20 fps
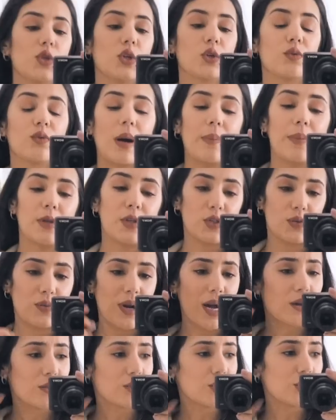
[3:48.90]
you can wrap this
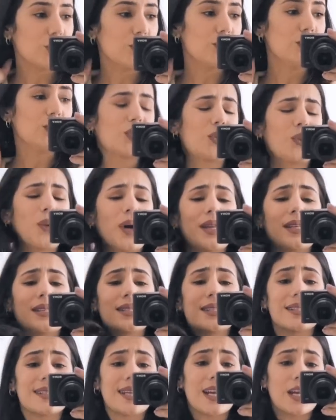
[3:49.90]
around you. You can wear
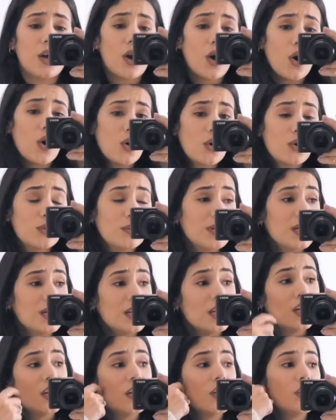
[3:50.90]
this to stay at home.
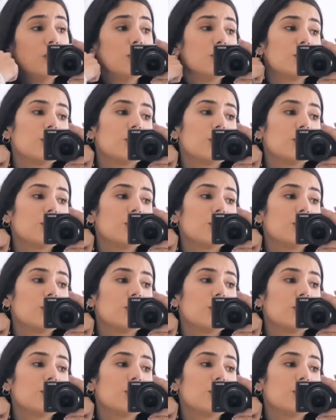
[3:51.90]
You